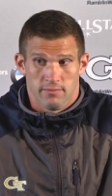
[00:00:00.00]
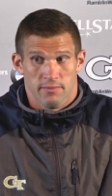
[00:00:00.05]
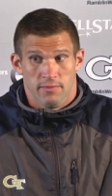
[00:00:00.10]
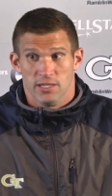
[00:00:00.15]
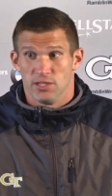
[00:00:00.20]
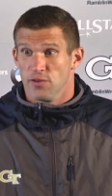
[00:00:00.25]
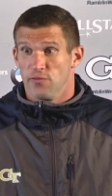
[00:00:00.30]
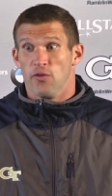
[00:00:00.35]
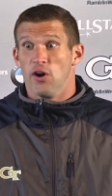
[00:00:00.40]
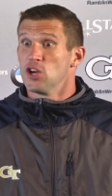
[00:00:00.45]

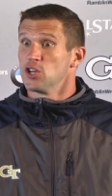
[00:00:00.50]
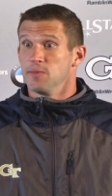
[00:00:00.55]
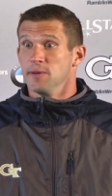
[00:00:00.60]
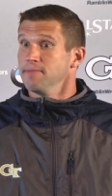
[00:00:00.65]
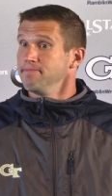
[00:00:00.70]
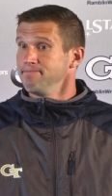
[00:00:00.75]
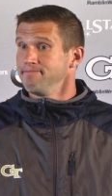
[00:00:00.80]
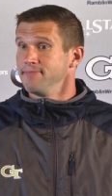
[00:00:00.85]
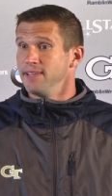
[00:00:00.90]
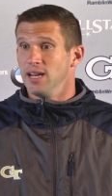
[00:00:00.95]
He's a freshman.
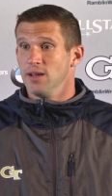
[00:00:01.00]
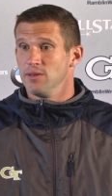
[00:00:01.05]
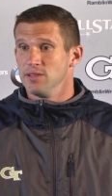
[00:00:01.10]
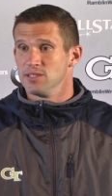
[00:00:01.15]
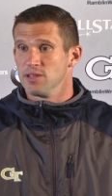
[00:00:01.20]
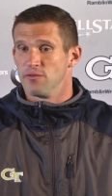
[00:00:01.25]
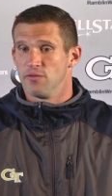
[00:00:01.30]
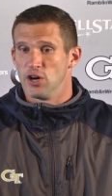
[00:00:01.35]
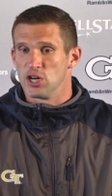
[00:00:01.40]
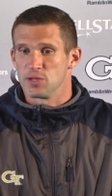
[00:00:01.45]
You know,
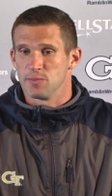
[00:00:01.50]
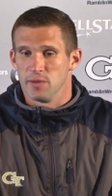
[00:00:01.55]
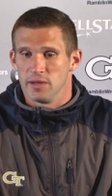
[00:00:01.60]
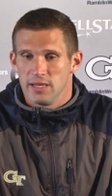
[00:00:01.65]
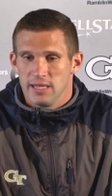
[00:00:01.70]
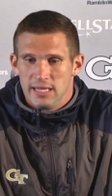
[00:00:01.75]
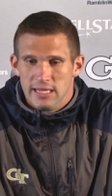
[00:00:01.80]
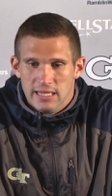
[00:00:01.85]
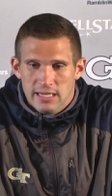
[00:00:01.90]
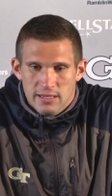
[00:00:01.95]
he's a
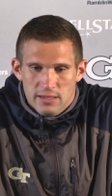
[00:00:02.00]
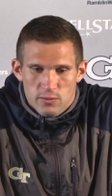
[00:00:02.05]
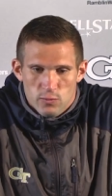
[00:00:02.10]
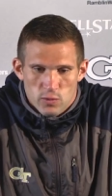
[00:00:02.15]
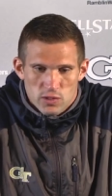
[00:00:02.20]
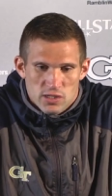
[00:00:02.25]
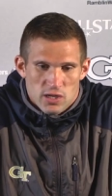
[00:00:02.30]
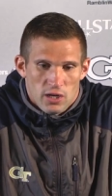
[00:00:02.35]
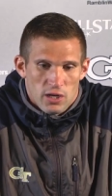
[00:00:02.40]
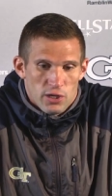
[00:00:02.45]
freshman. He
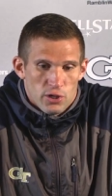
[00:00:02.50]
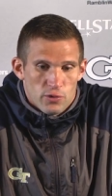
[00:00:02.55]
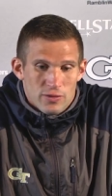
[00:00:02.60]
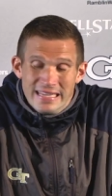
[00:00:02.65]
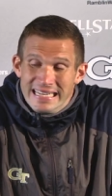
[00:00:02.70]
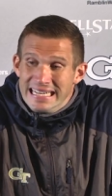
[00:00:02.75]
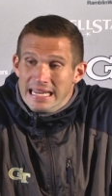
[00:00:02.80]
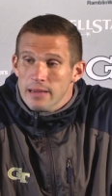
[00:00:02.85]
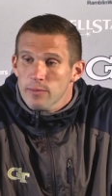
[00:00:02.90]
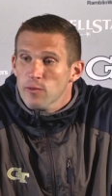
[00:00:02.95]
was cleared
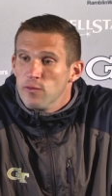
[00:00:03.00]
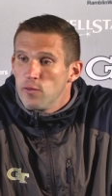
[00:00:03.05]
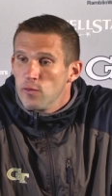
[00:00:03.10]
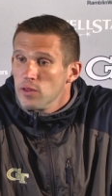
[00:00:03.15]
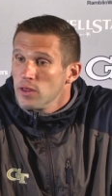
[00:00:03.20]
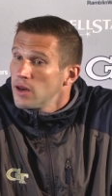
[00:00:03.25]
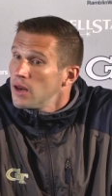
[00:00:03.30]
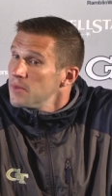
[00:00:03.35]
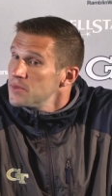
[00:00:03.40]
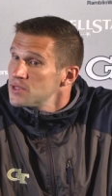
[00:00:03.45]
the day before
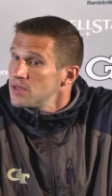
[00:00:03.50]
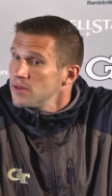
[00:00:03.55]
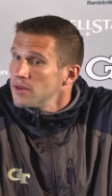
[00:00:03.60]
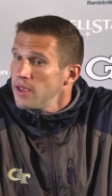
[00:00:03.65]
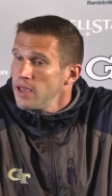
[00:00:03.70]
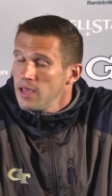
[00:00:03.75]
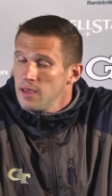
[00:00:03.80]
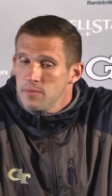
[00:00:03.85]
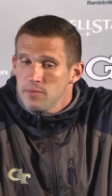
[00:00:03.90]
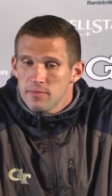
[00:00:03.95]
the Clemson
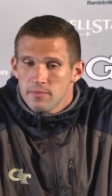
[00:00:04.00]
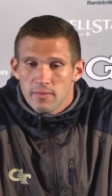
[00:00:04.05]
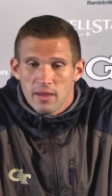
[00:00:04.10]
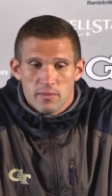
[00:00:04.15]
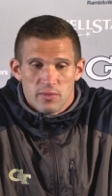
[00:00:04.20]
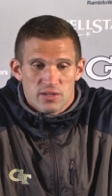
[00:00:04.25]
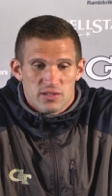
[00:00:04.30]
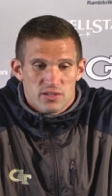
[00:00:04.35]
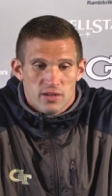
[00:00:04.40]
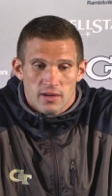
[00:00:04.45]
game,
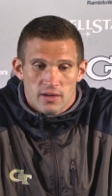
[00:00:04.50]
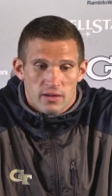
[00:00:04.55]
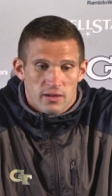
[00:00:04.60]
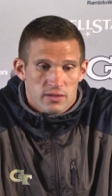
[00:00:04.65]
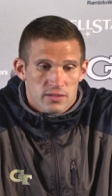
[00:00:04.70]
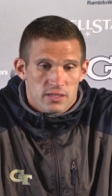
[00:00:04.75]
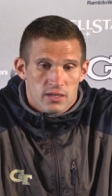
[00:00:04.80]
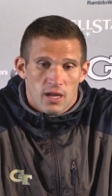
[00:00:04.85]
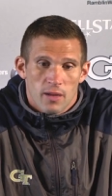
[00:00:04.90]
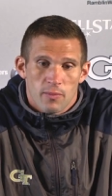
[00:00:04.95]
maybe snuck a
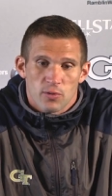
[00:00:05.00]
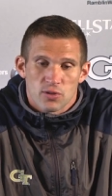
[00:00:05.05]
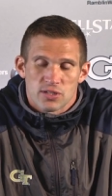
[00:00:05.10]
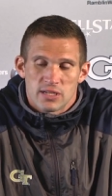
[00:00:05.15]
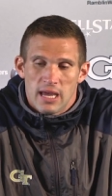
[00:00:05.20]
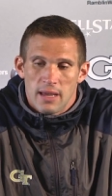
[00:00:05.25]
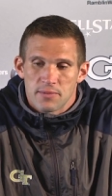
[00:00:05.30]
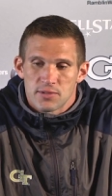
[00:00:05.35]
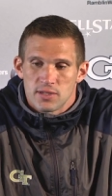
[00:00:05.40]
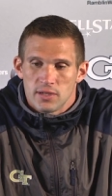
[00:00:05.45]
couple of
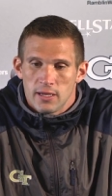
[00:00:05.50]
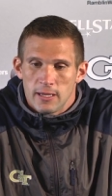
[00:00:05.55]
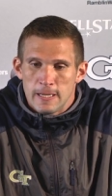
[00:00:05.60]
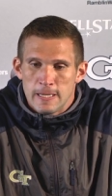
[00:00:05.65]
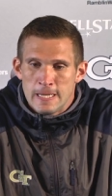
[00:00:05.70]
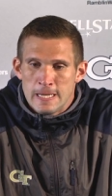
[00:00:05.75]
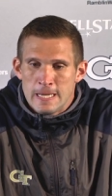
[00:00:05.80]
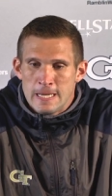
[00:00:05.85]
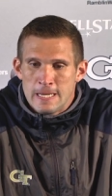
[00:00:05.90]
snaps in.